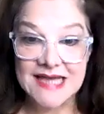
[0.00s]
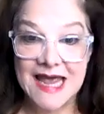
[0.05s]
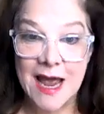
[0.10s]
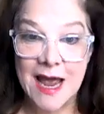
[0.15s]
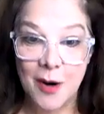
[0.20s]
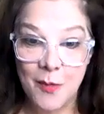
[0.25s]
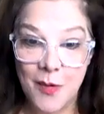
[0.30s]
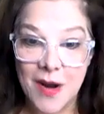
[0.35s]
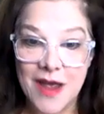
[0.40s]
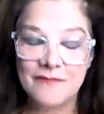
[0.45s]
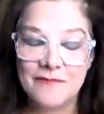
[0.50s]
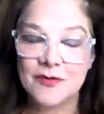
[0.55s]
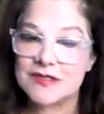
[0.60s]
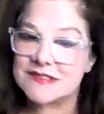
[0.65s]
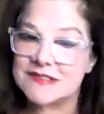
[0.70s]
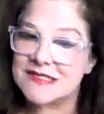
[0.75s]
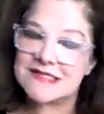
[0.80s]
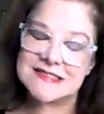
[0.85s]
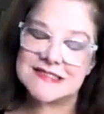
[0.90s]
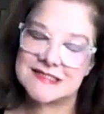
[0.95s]
However, it
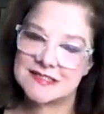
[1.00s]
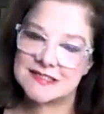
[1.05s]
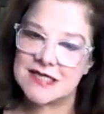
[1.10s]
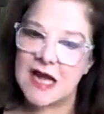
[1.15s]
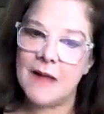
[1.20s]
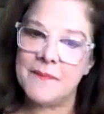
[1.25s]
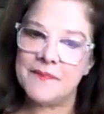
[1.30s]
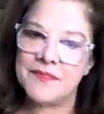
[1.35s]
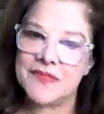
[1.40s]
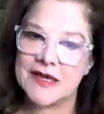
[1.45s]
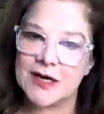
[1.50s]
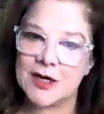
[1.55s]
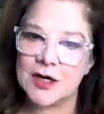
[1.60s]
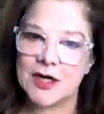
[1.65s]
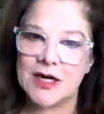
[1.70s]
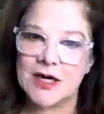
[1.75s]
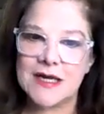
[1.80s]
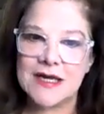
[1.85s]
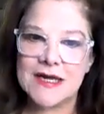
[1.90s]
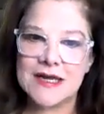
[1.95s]
doesn't stop there.
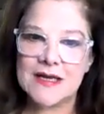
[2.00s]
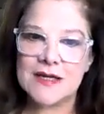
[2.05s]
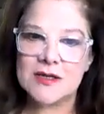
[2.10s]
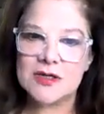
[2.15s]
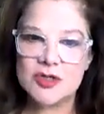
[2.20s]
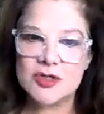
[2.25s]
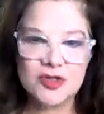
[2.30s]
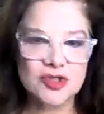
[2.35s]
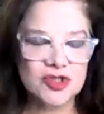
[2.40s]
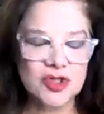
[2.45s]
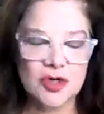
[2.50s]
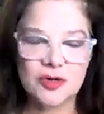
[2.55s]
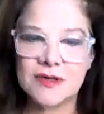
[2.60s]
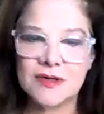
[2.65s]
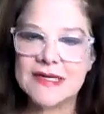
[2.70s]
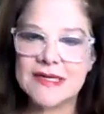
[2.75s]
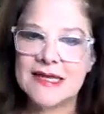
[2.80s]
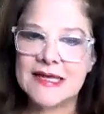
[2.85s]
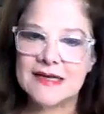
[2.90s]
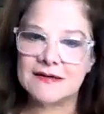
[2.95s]
You
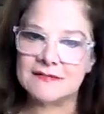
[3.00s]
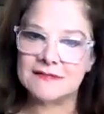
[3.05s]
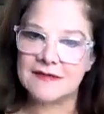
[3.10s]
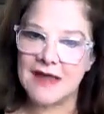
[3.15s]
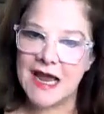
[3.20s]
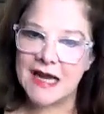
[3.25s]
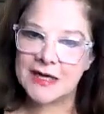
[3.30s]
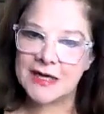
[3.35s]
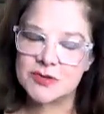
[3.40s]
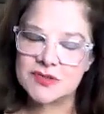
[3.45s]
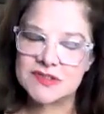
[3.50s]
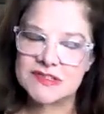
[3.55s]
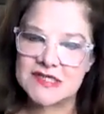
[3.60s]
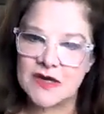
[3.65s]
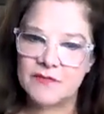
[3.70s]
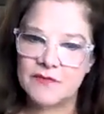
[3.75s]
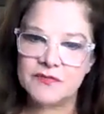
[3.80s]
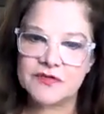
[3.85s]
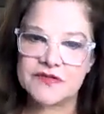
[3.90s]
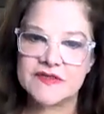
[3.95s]
certainly can align
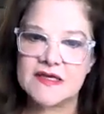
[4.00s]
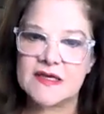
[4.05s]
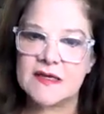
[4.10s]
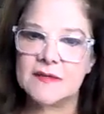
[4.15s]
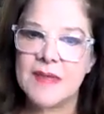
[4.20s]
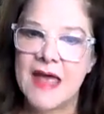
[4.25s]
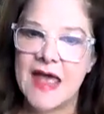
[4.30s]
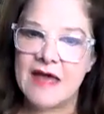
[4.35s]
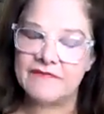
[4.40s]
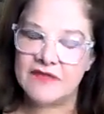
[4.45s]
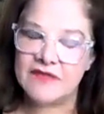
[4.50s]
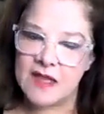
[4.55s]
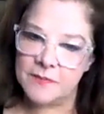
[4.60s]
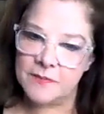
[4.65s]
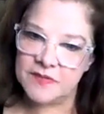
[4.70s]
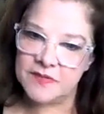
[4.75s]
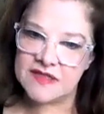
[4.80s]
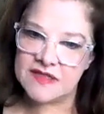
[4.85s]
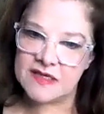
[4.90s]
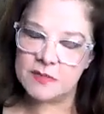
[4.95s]
yourself with them, have
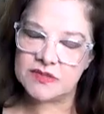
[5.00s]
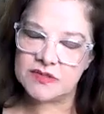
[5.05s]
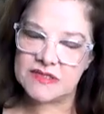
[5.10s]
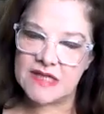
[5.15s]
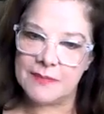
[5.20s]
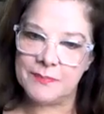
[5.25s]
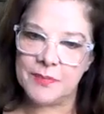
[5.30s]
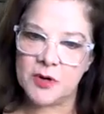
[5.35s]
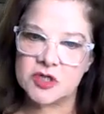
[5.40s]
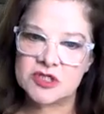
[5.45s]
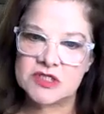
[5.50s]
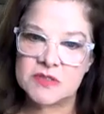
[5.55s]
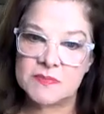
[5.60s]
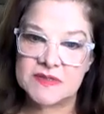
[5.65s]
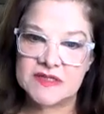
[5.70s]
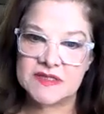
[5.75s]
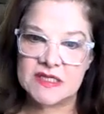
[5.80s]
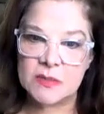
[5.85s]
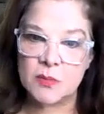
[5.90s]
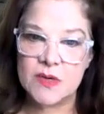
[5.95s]
empathy with that person,
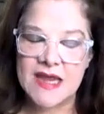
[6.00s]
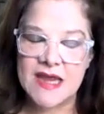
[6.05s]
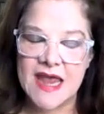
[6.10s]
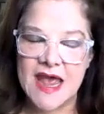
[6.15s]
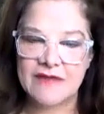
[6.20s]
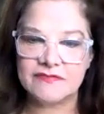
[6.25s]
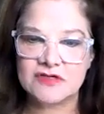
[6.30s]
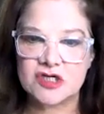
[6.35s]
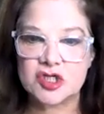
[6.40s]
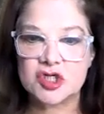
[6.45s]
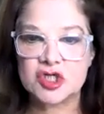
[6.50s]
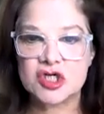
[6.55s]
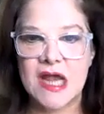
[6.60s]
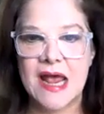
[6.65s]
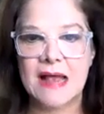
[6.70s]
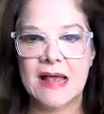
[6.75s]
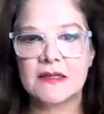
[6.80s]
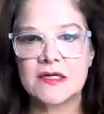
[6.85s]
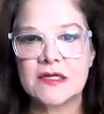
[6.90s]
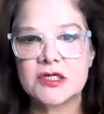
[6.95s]
but then we have to
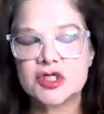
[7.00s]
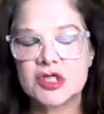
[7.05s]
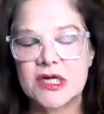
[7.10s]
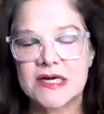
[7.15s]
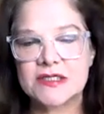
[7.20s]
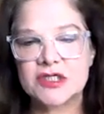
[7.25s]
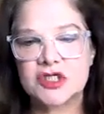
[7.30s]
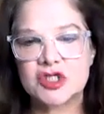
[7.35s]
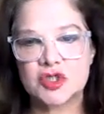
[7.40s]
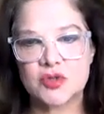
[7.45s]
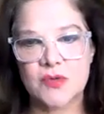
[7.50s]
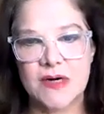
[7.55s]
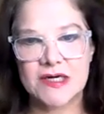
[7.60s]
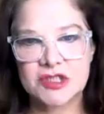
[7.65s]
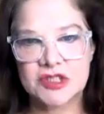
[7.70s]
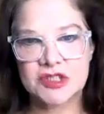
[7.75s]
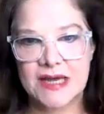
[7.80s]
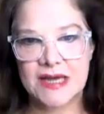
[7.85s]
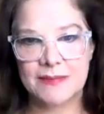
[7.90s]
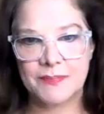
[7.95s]
challenge and
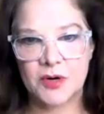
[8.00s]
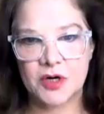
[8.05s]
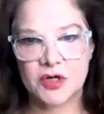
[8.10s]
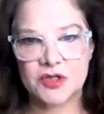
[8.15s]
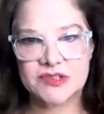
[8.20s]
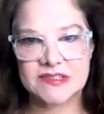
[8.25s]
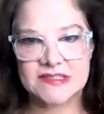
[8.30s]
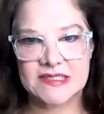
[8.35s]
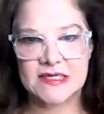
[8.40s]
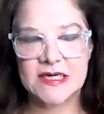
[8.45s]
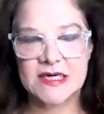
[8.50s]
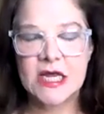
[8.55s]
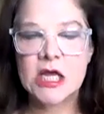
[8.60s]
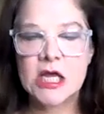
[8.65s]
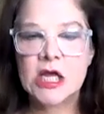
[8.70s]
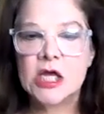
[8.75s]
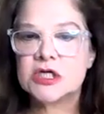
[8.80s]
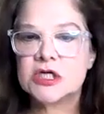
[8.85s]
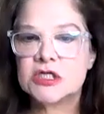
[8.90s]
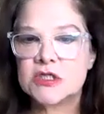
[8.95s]
stretch that person
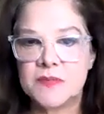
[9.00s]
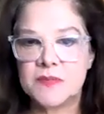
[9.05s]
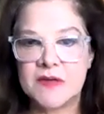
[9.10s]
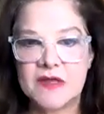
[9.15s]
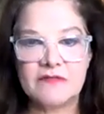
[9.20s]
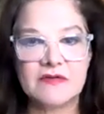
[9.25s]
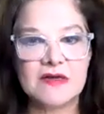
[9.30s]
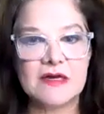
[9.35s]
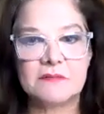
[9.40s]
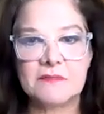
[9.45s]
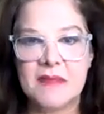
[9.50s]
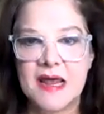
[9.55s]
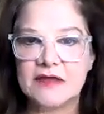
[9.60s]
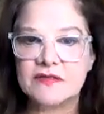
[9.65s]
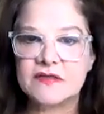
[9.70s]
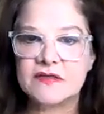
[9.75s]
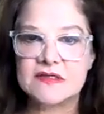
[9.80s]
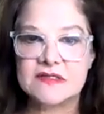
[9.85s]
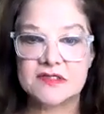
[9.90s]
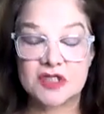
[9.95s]
to pivot and
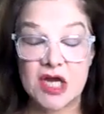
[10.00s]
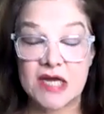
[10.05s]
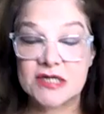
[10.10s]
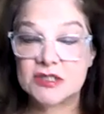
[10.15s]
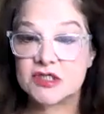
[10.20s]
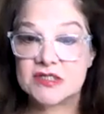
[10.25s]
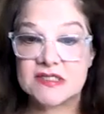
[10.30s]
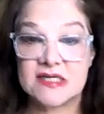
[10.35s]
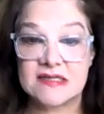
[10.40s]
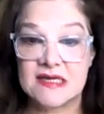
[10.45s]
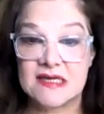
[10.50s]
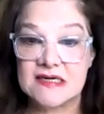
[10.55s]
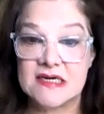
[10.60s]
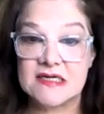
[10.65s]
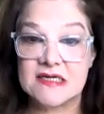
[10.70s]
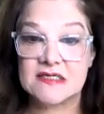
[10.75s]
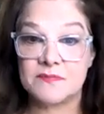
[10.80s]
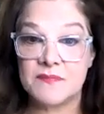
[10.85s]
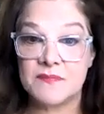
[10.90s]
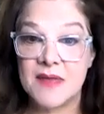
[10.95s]
make the changes that they
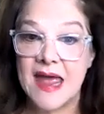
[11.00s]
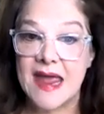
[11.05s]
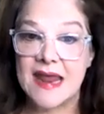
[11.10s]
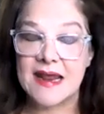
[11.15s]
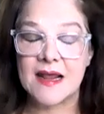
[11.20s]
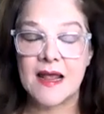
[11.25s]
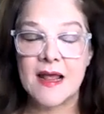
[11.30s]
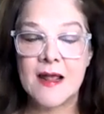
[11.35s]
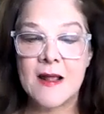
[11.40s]
need to make.